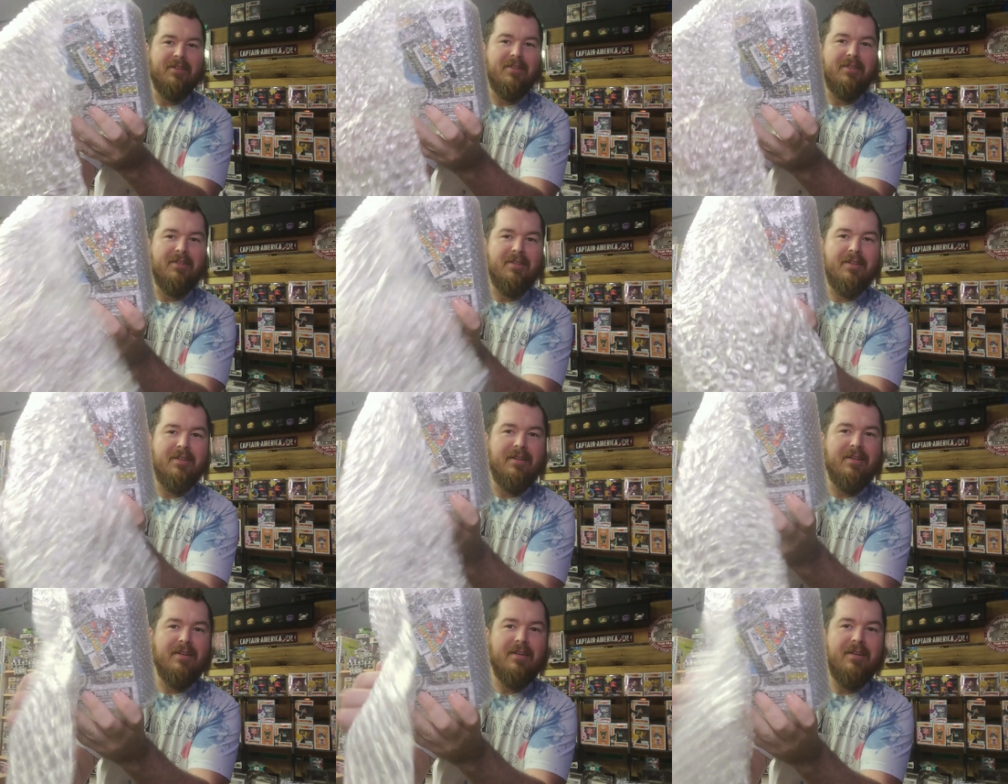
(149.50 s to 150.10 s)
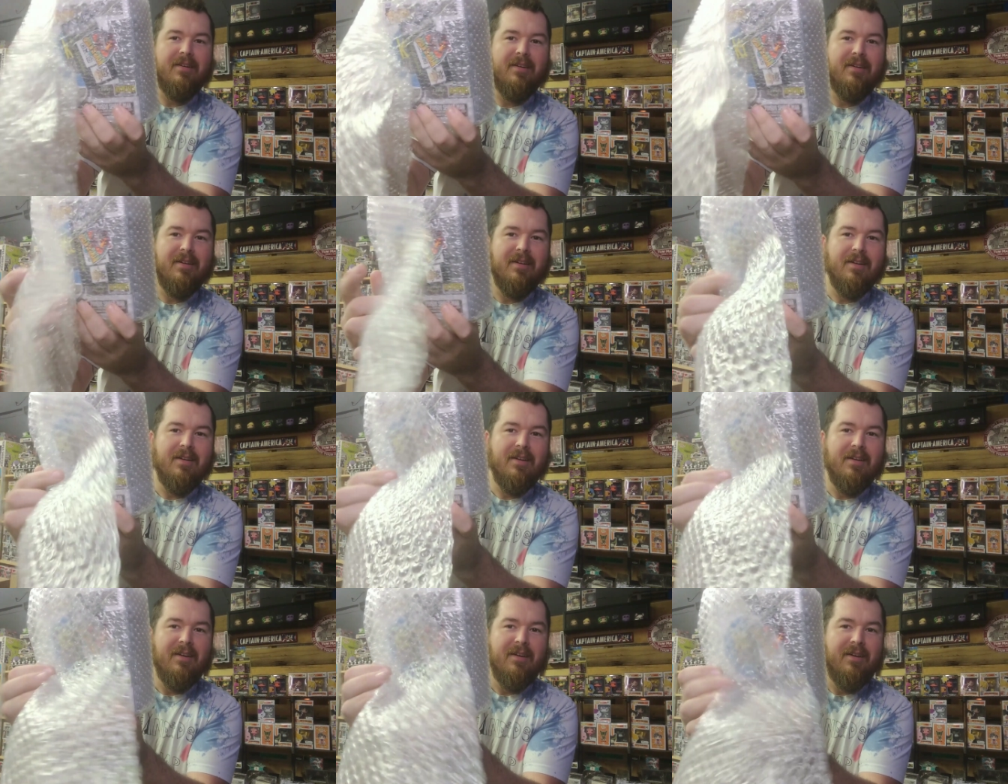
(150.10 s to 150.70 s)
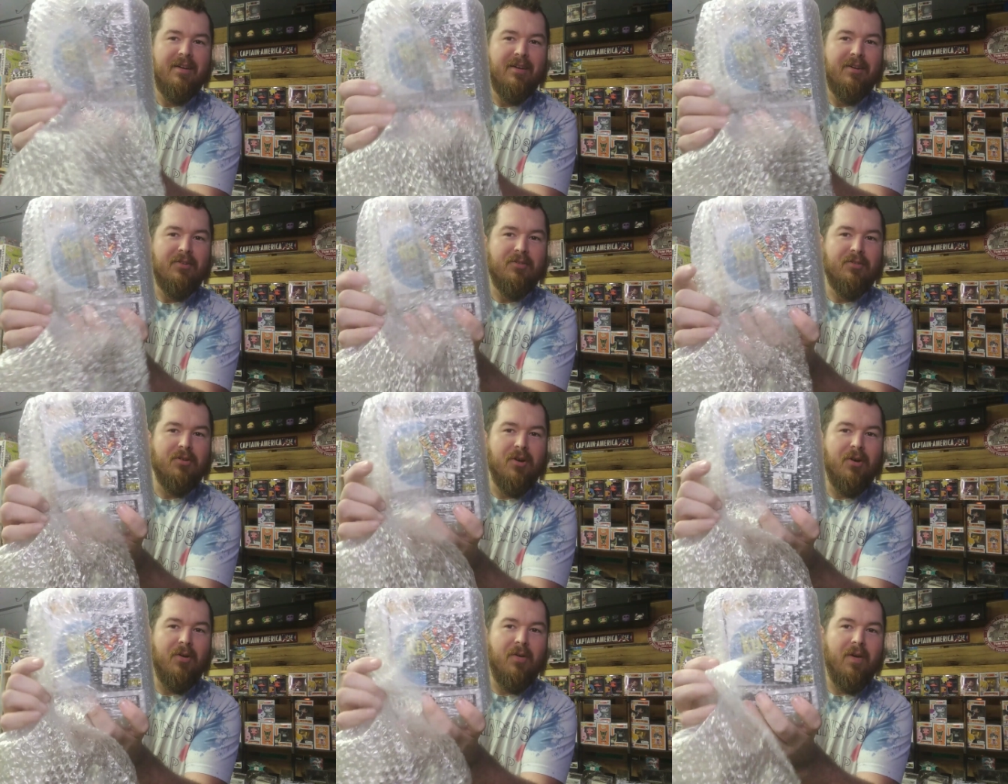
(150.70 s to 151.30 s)
is it?
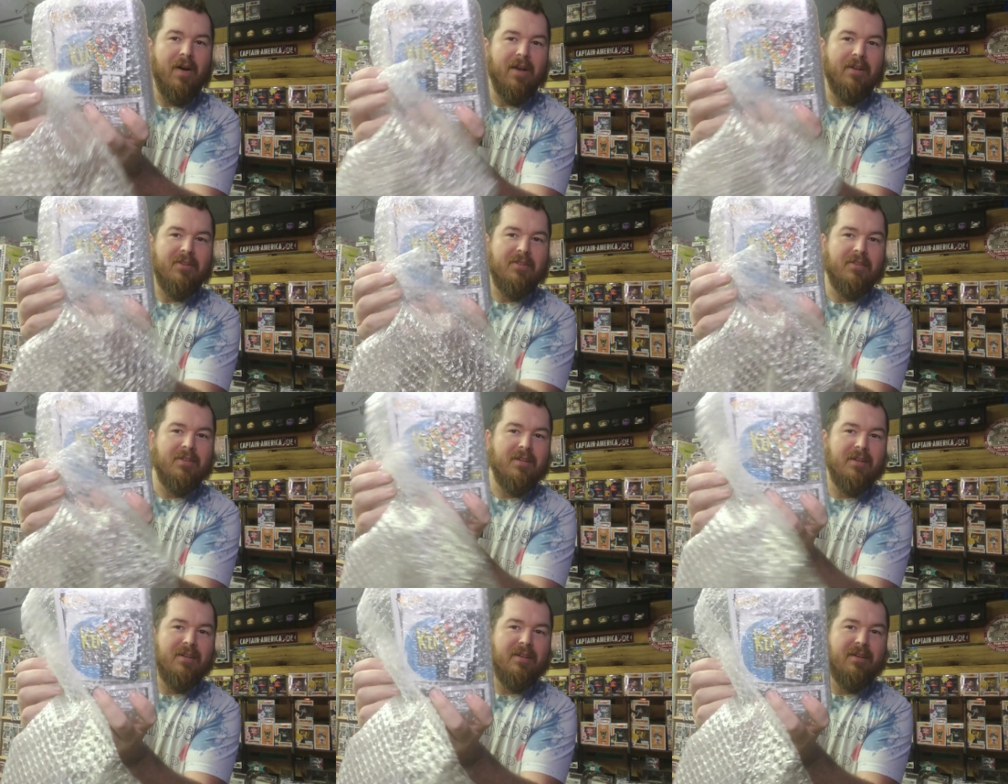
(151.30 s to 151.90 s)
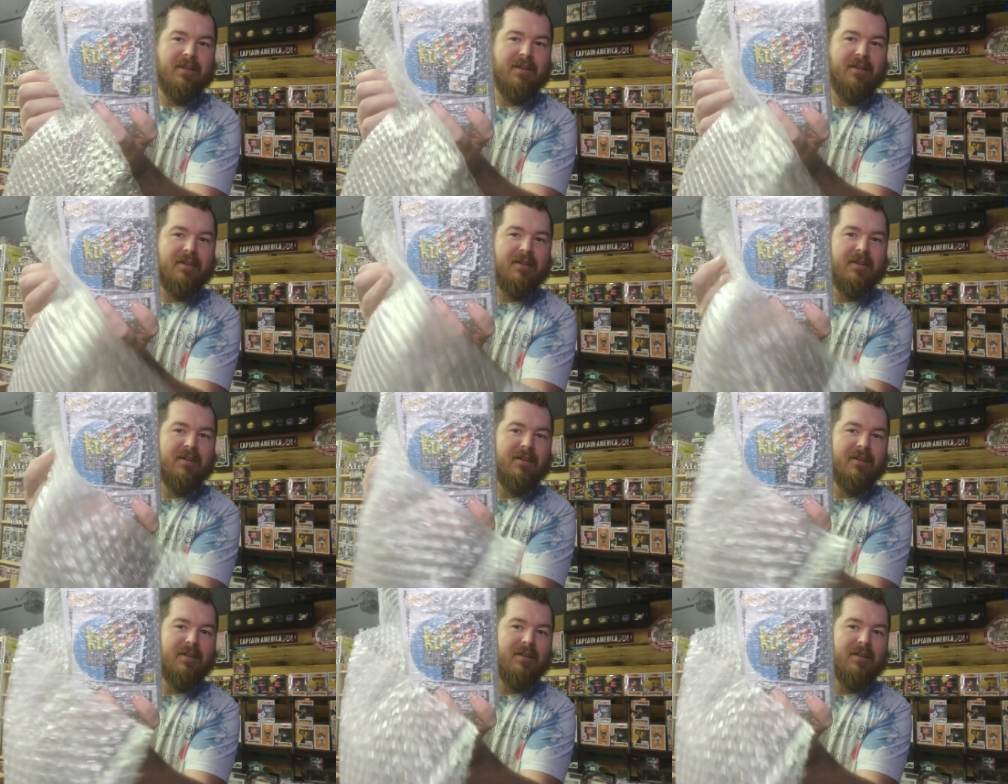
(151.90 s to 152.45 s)
So I see.